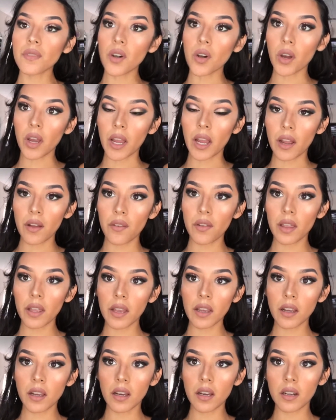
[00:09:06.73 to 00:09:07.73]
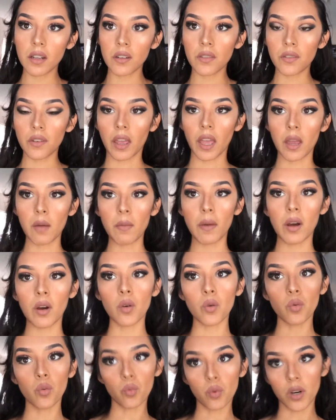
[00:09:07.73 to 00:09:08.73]
Okay, I feel like it could have came
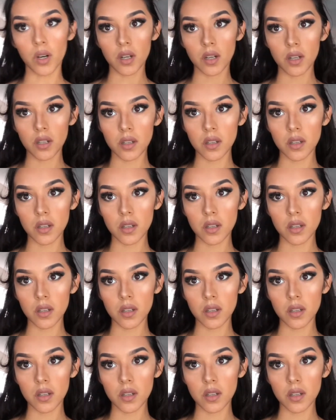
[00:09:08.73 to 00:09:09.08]
out worse.